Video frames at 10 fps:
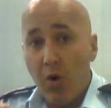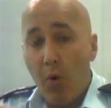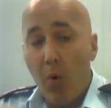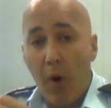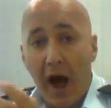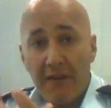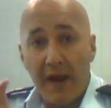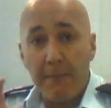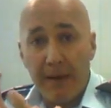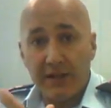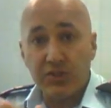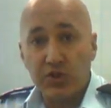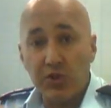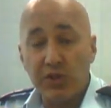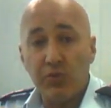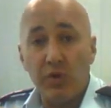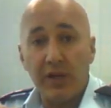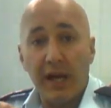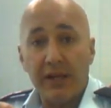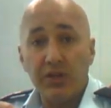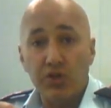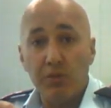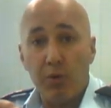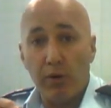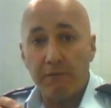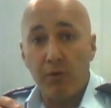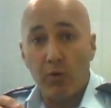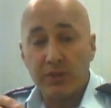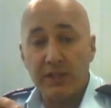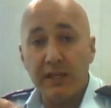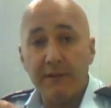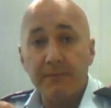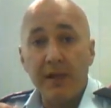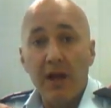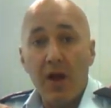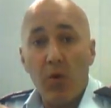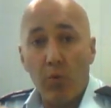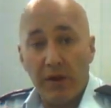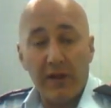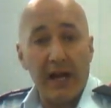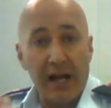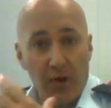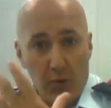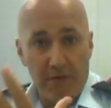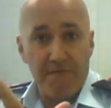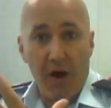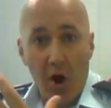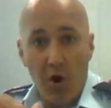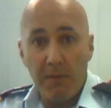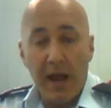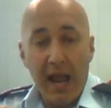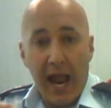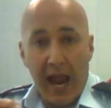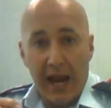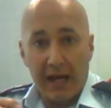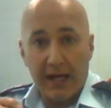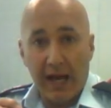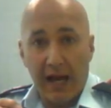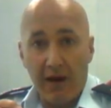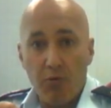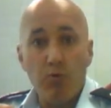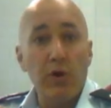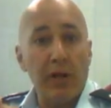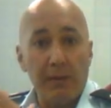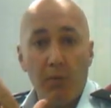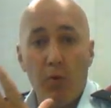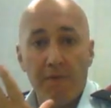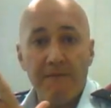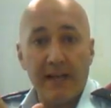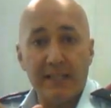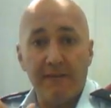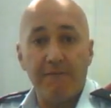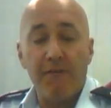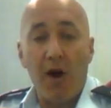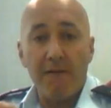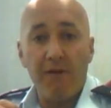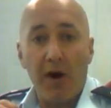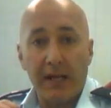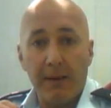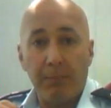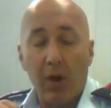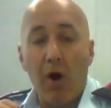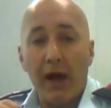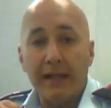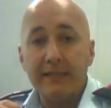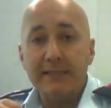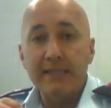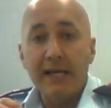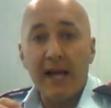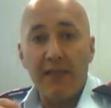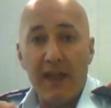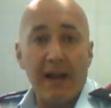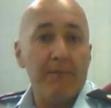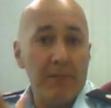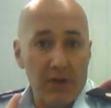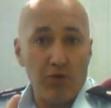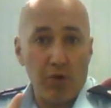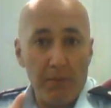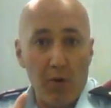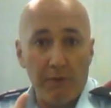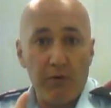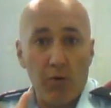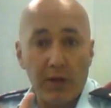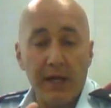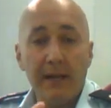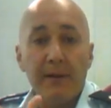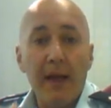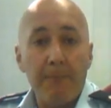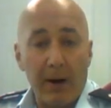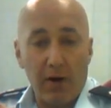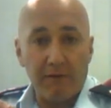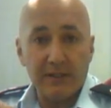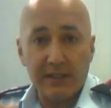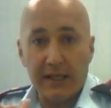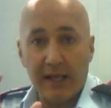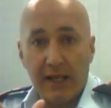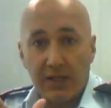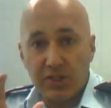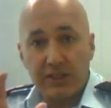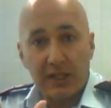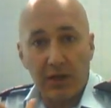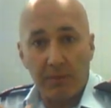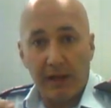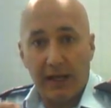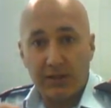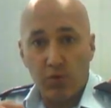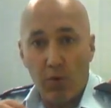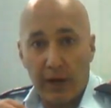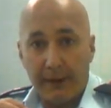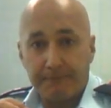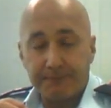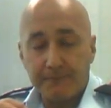Or are they better suited with a 2.4C with foam and really more effective firefighting appliance than the 3.4D, but obviously just a little bit less water?